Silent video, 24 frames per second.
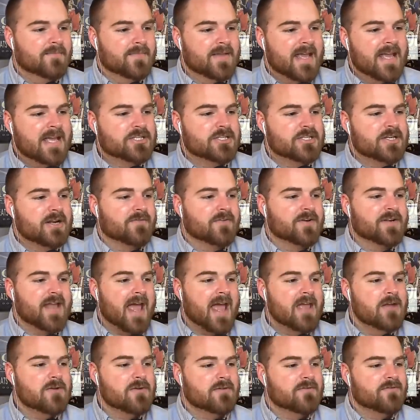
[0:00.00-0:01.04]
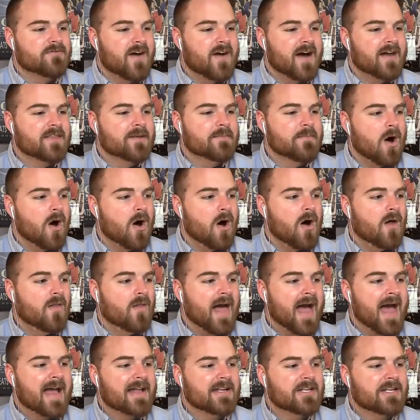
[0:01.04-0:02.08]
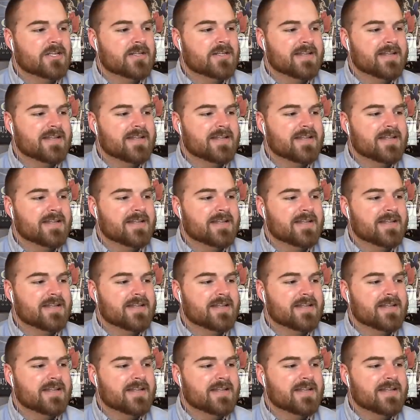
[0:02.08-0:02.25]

Each and every day, you can find them all at